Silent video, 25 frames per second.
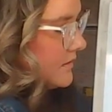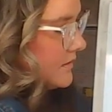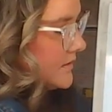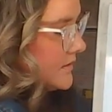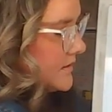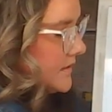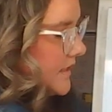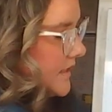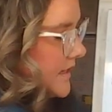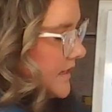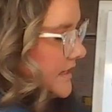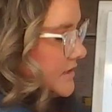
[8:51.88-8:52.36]

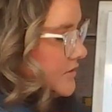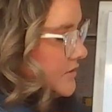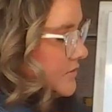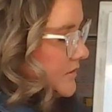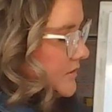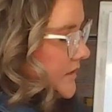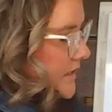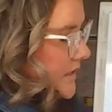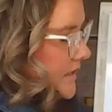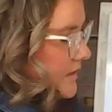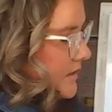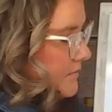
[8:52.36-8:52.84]
slash
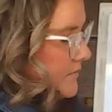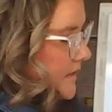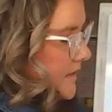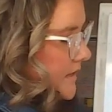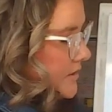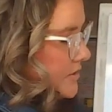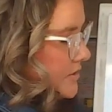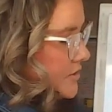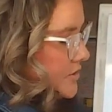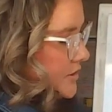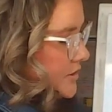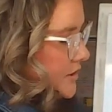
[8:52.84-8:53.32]
one out,
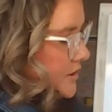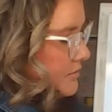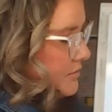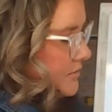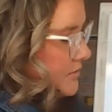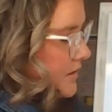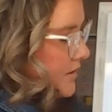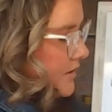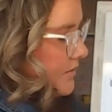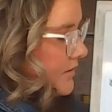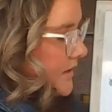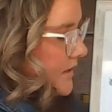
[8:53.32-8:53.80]
make sure
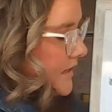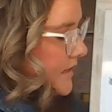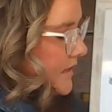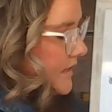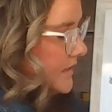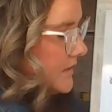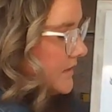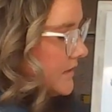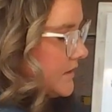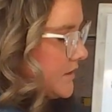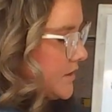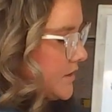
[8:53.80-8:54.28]
you go
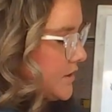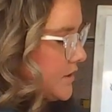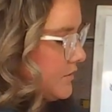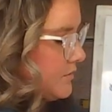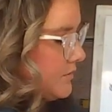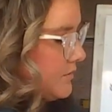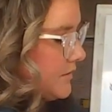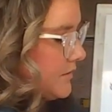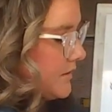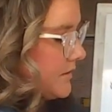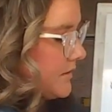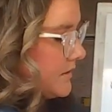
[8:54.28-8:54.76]
ahead and
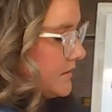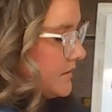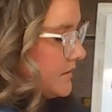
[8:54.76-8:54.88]
you